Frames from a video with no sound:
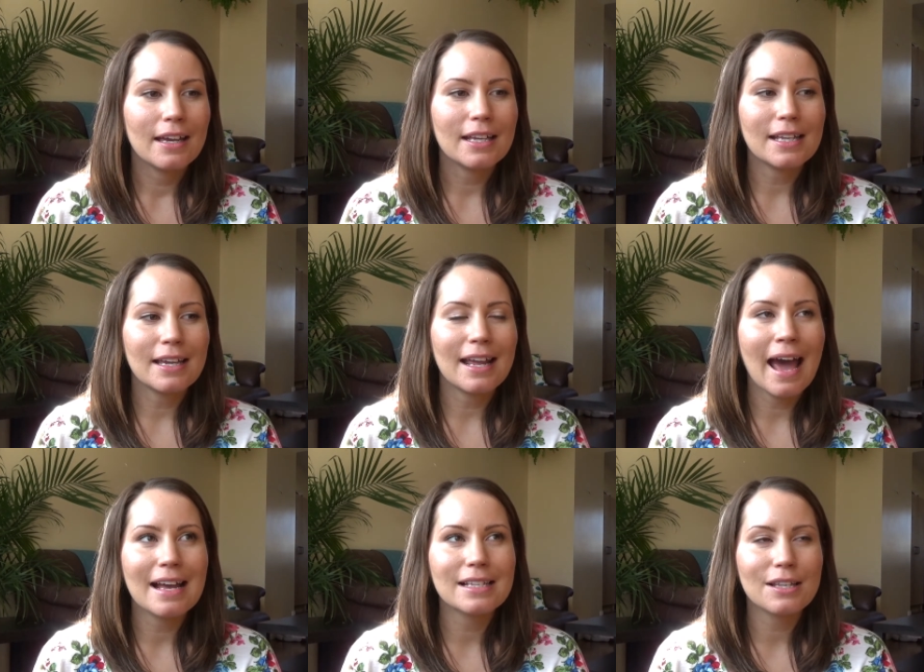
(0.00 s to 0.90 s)
it
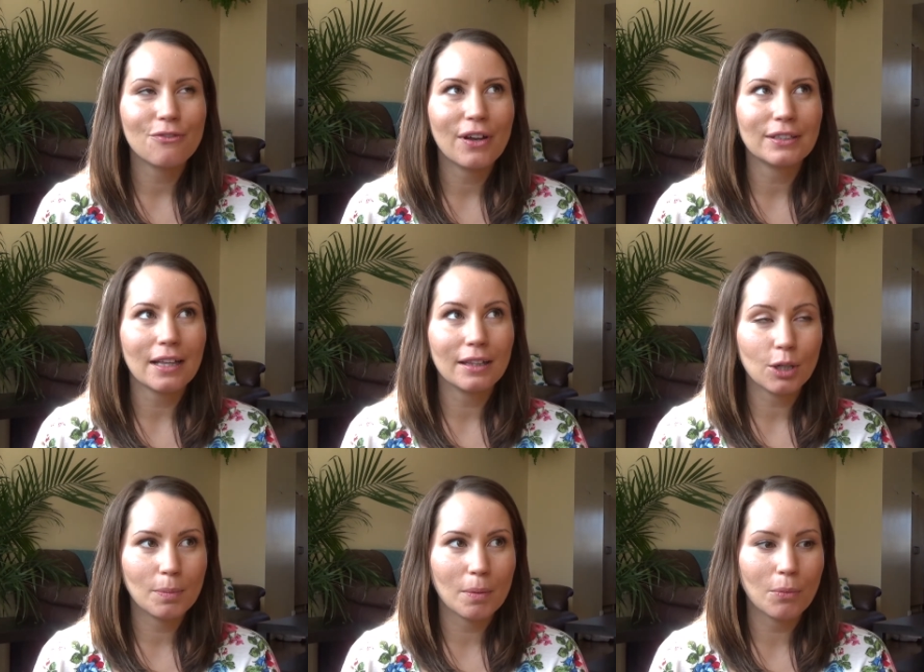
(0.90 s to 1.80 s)
has felt a
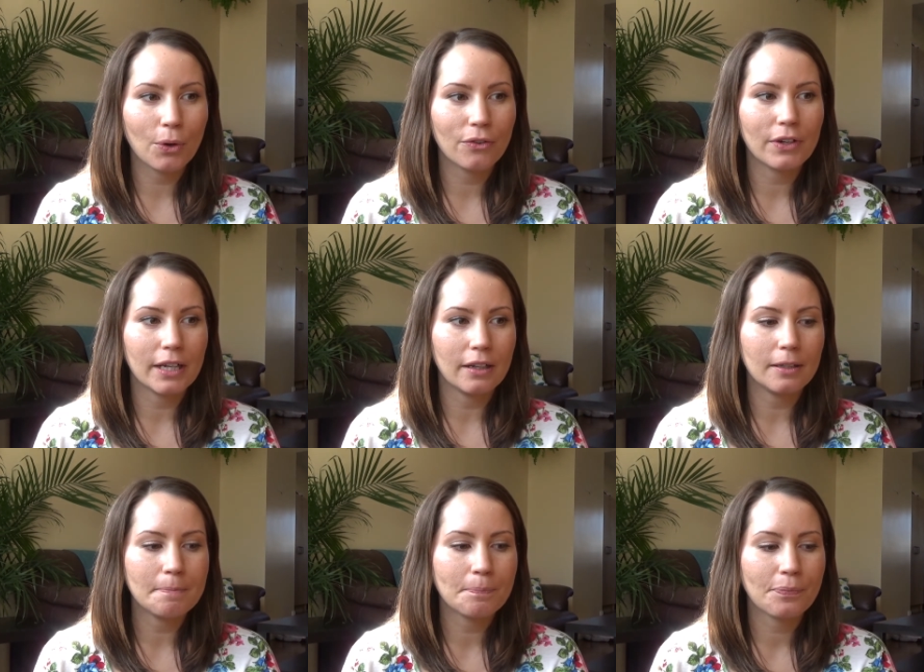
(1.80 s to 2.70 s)
little bit more
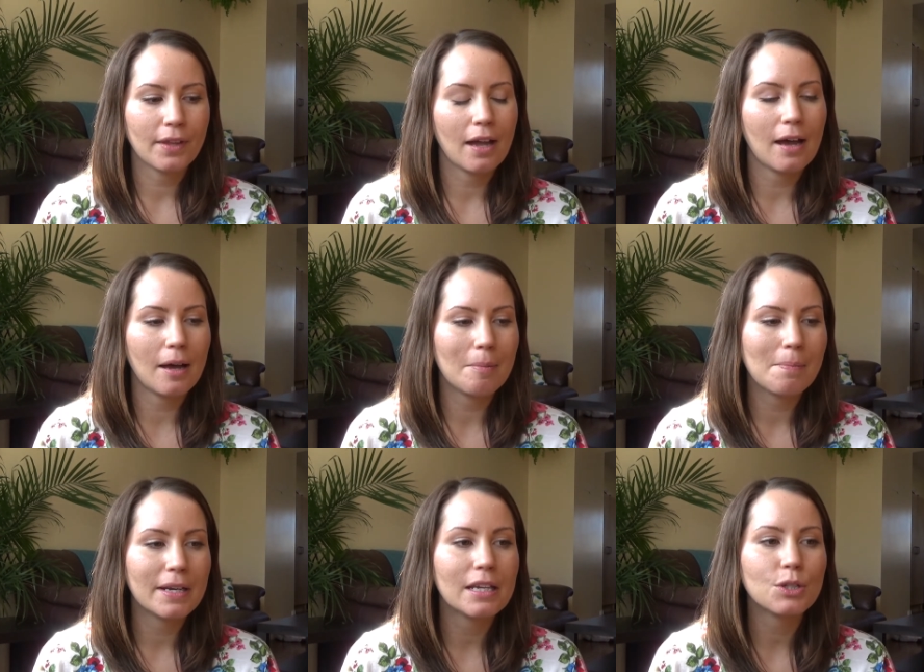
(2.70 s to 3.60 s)
real,
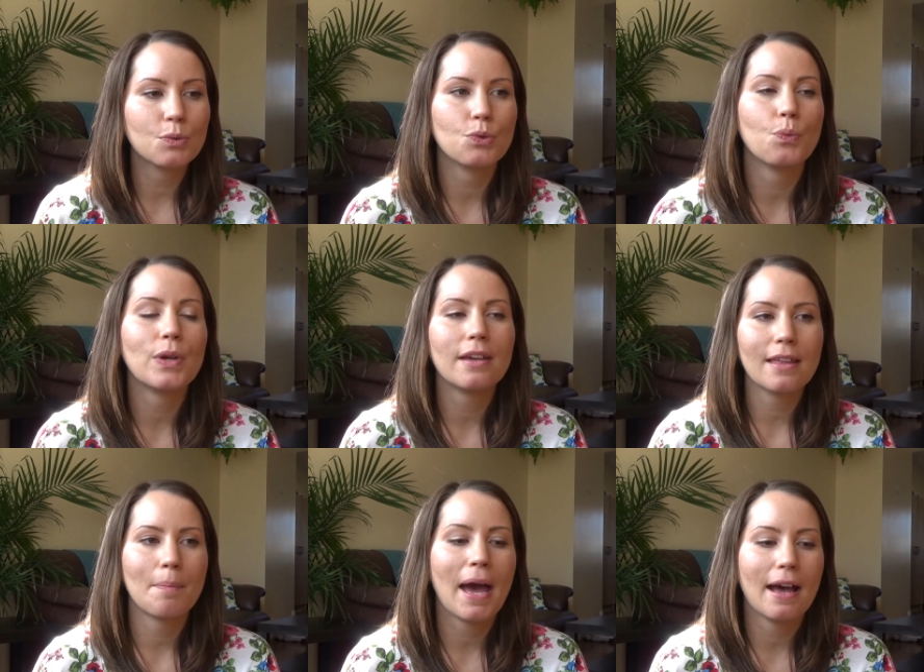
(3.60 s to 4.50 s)
but each week
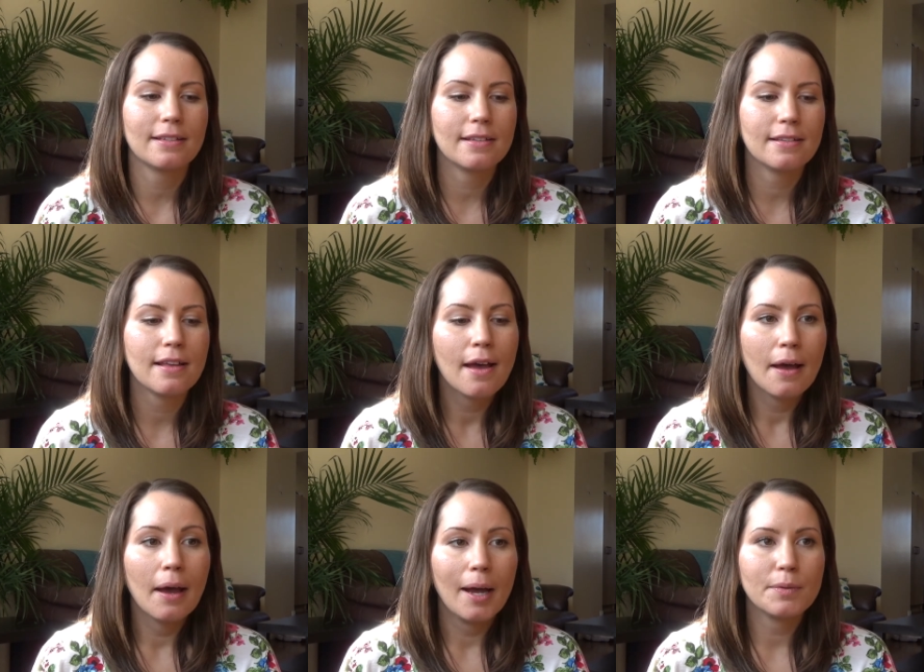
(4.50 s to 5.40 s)
that passes,
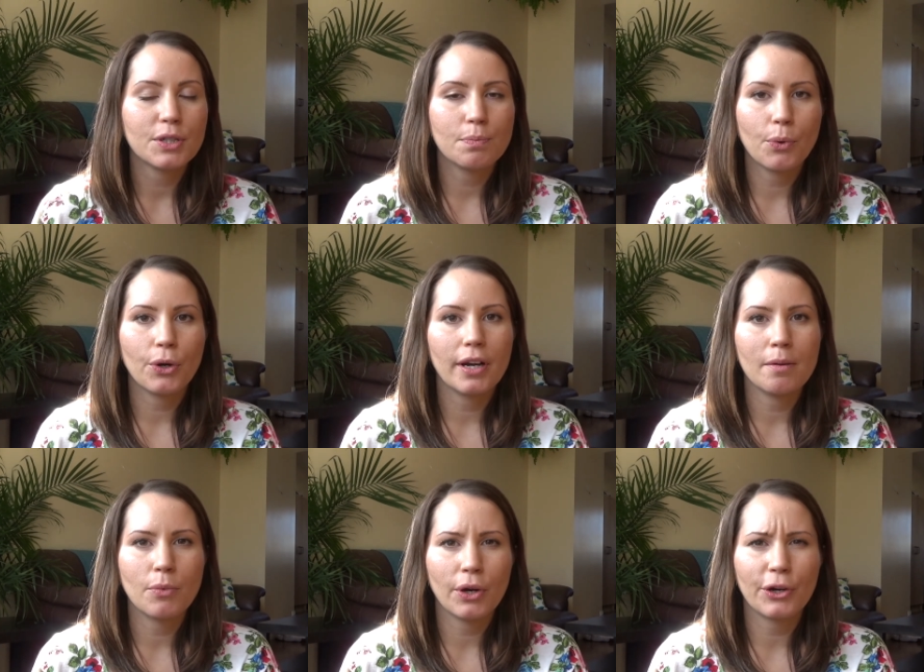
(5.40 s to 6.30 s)
I'm just more and
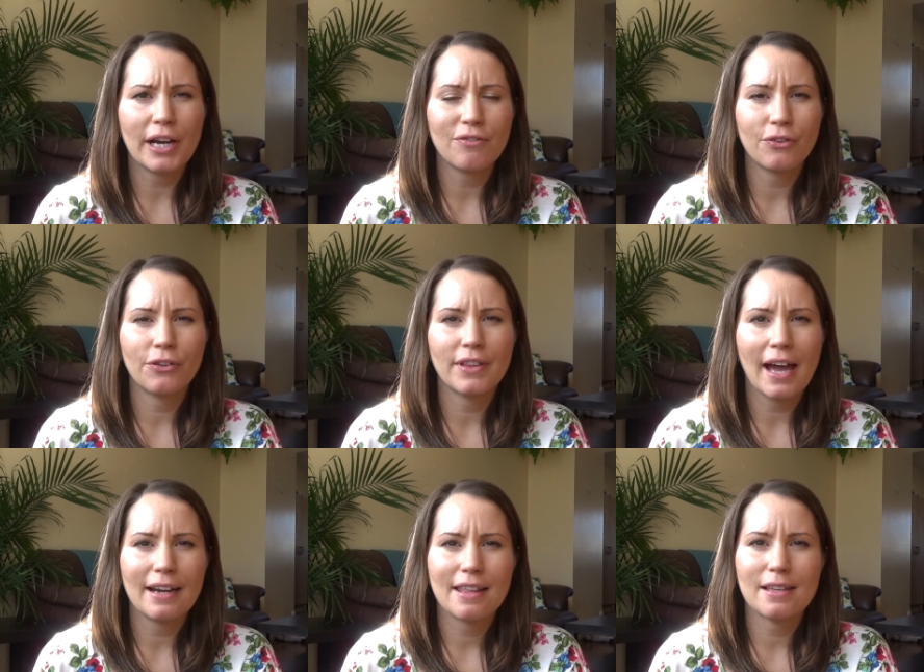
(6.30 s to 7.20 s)
more grateful
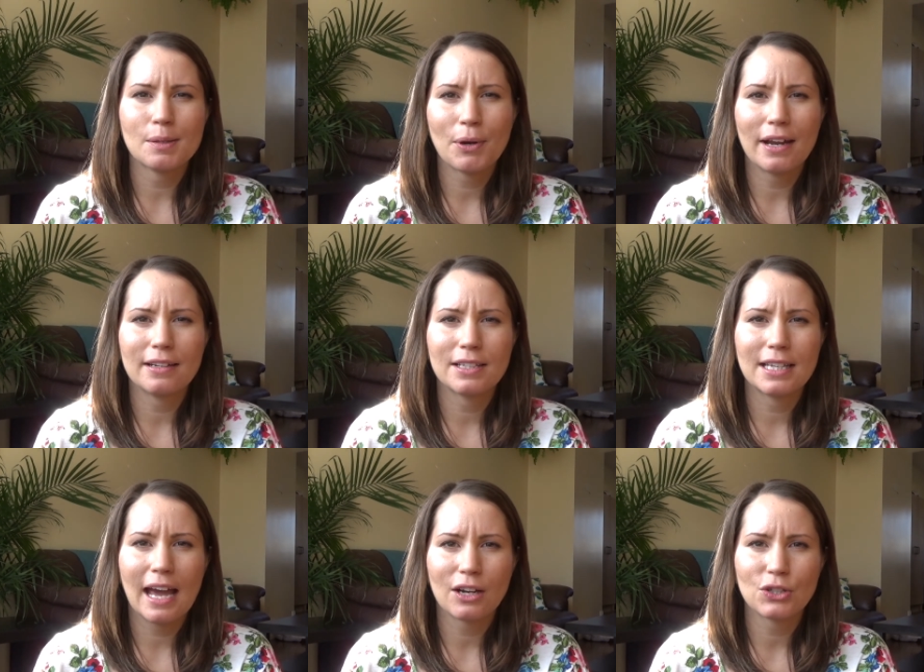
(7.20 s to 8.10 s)
that this pregnancy
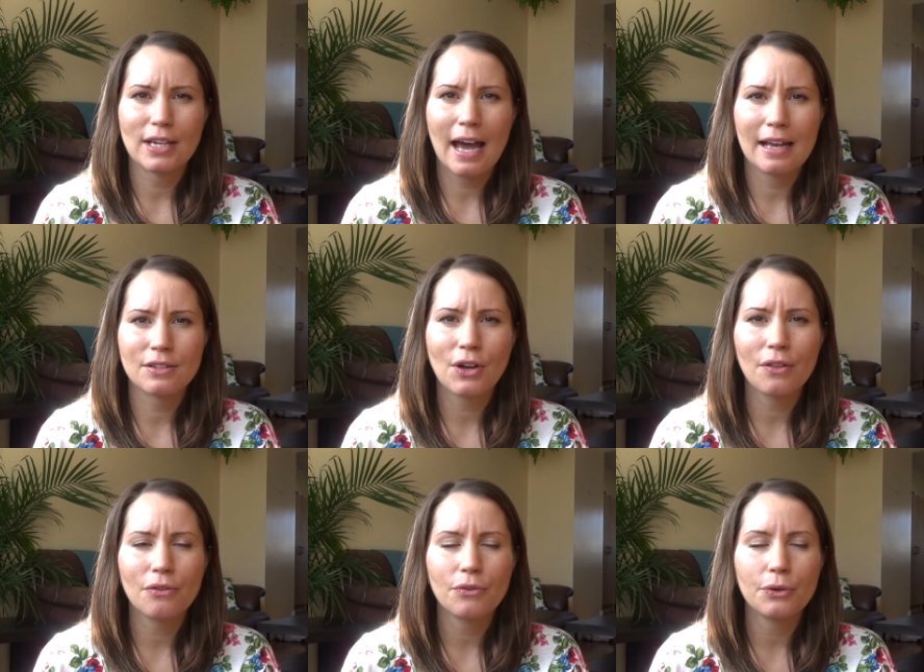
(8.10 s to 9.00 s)
actually has
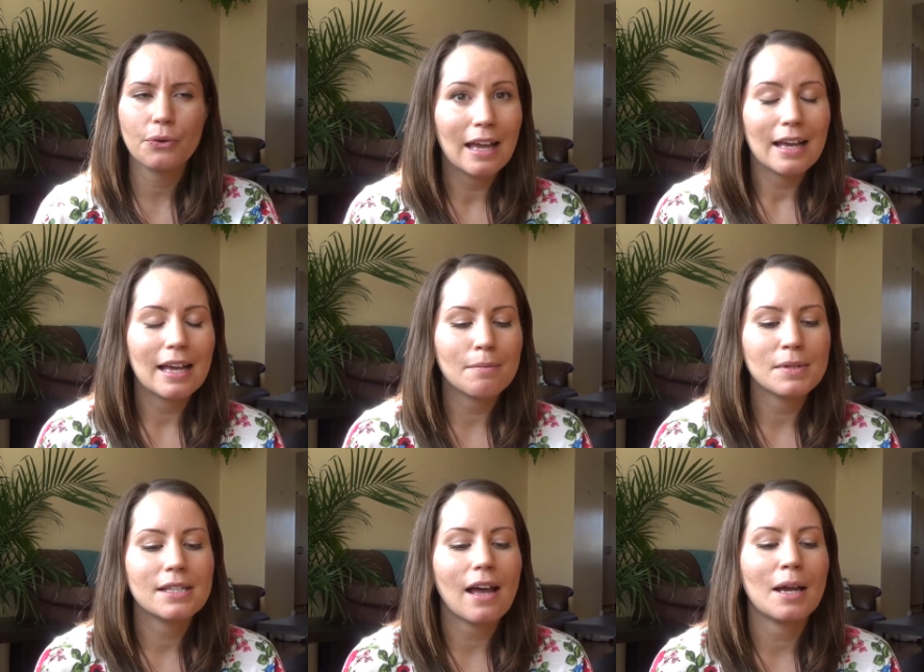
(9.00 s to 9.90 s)
gone through. And
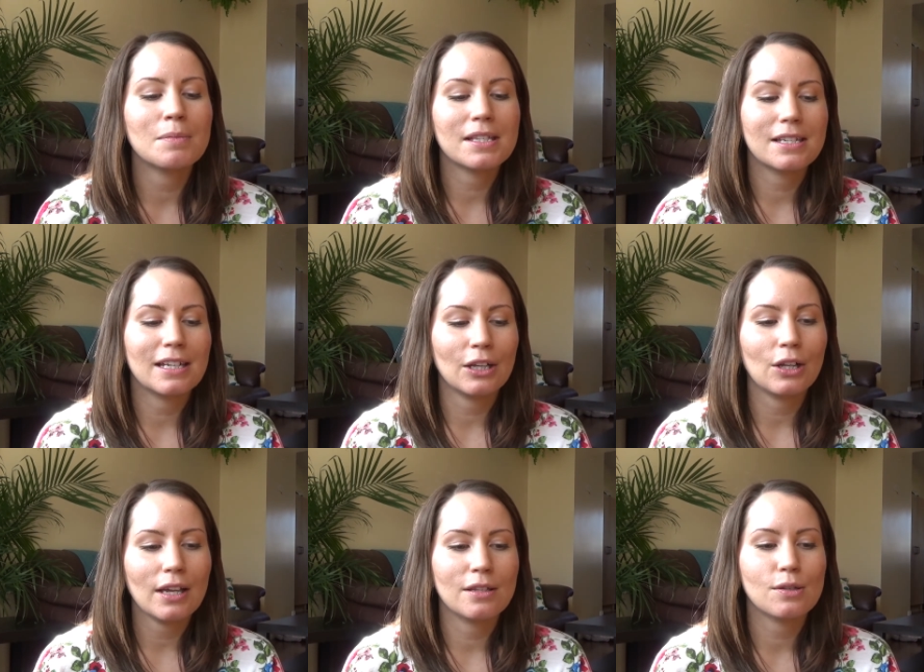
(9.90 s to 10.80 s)
I'm
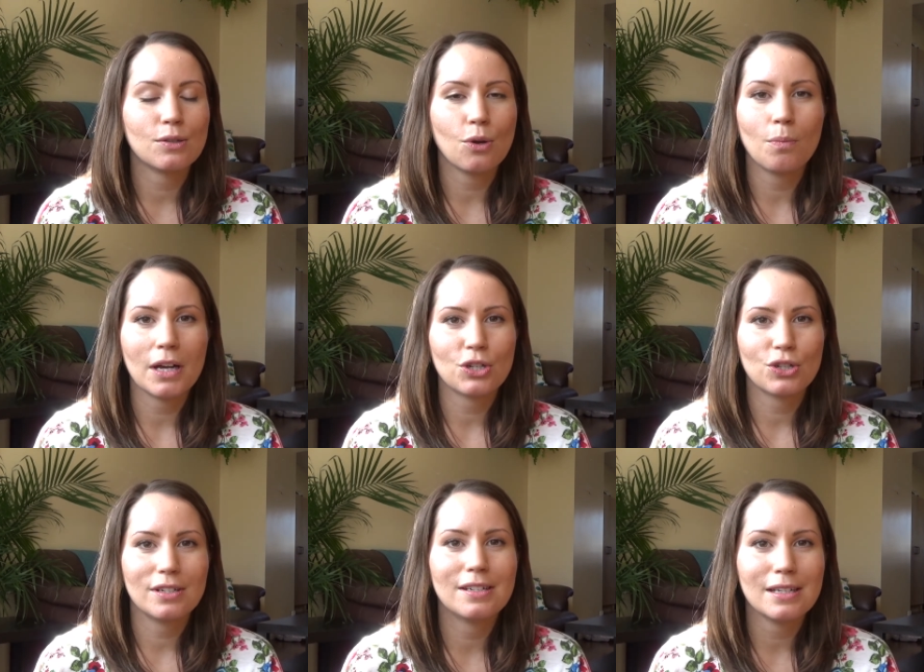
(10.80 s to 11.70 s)
still in so
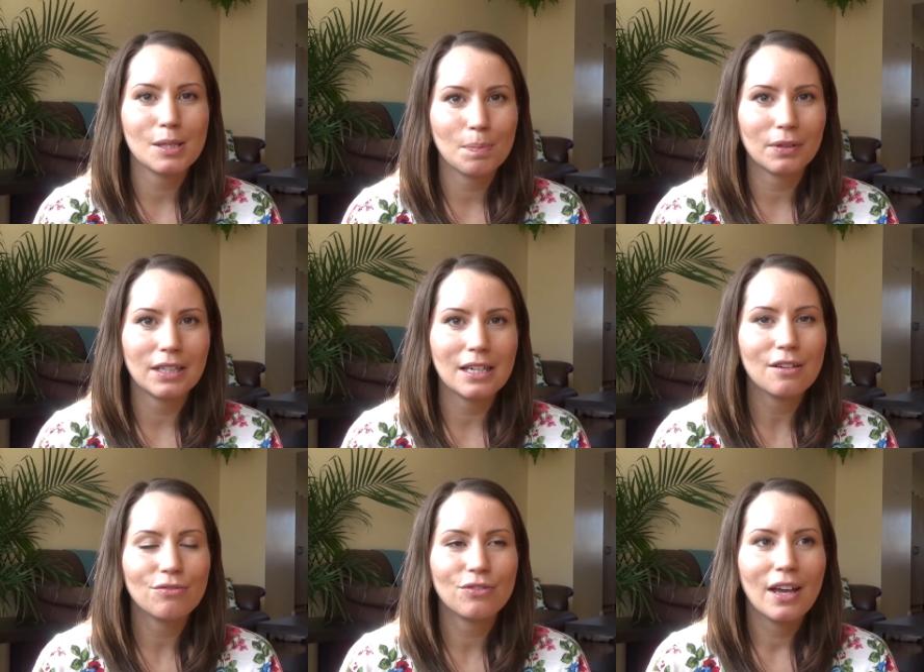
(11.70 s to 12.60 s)
much
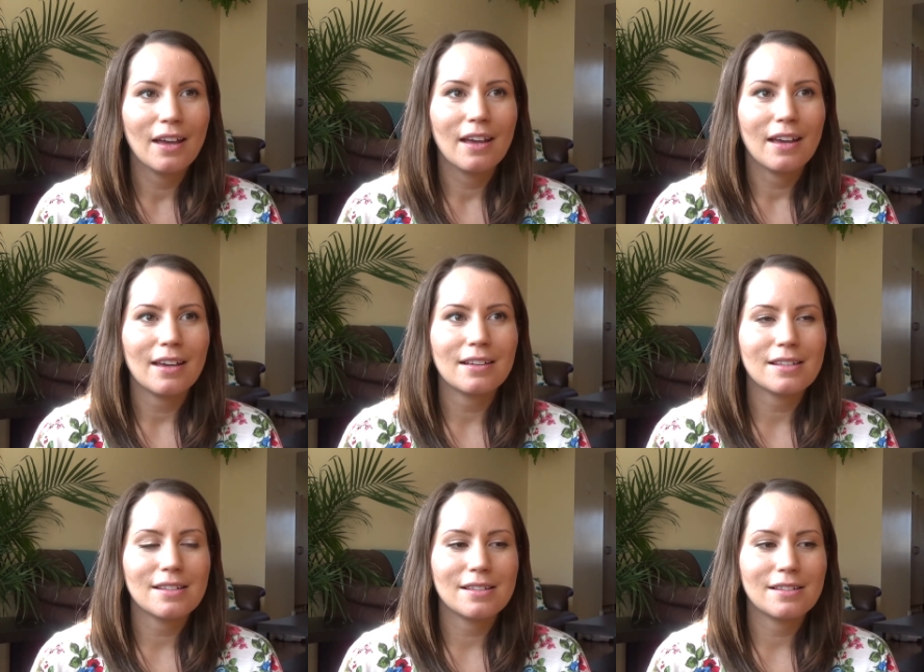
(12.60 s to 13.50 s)
disbelief.
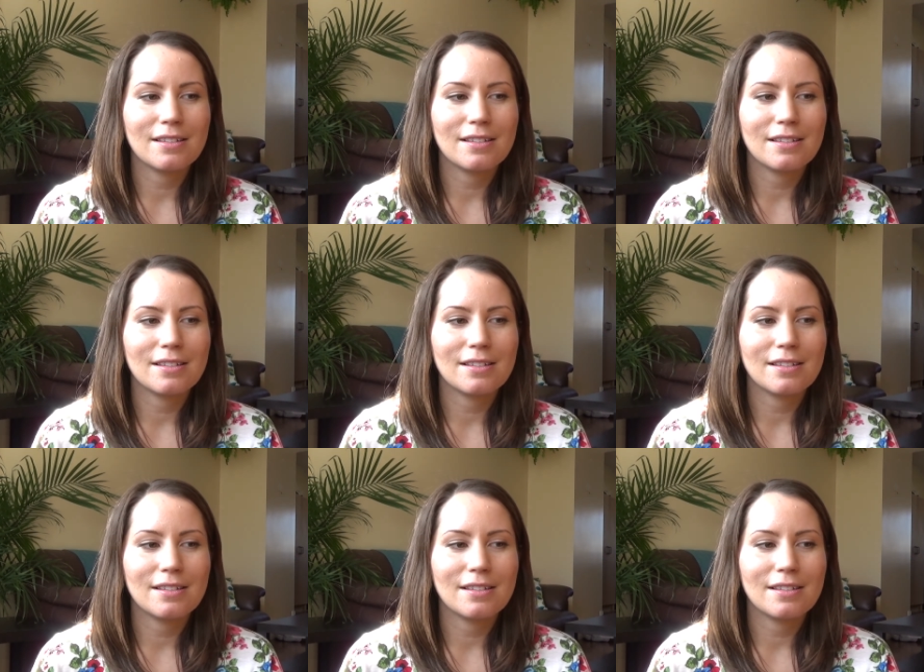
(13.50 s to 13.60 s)
It's